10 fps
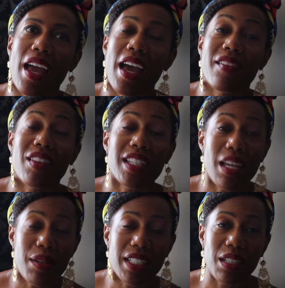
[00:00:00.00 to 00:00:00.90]
the
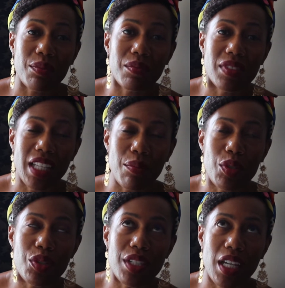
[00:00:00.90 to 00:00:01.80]
same
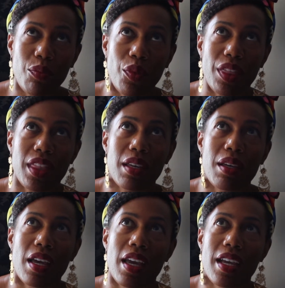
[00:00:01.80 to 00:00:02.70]
museum with
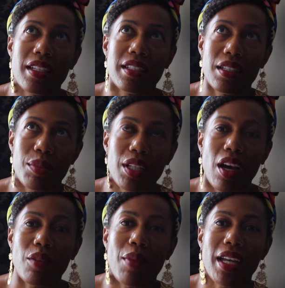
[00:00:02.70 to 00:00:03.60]
the exhibit
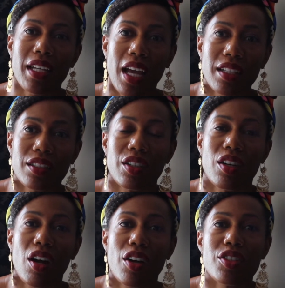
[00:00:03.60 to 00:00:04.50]
on
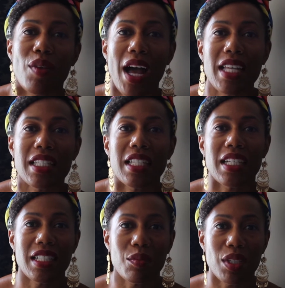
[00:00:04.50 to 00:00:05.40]
Madagascar also has an
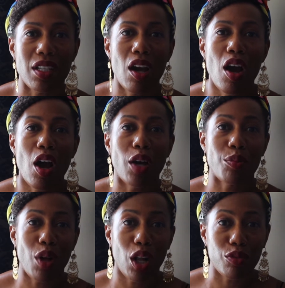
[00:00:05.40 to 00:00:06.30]
exhibit
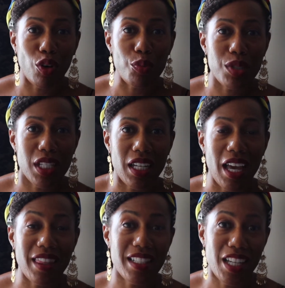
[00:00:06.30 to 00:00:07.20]
on Paul Robeson
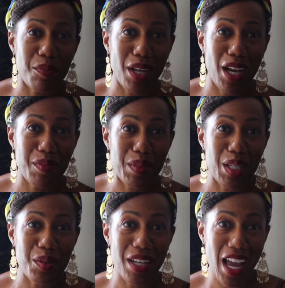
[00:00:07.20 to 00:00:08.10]
at the same time.
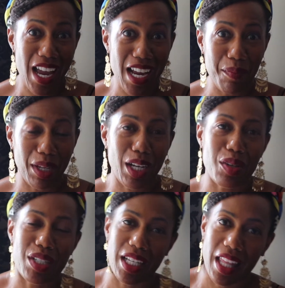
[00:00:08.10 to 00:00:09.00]
So yay, I'm gonna
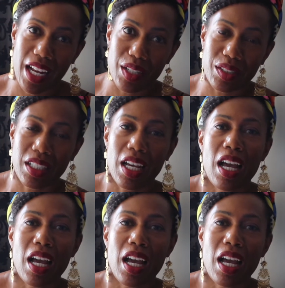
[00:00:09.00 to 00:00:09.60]
go check that out.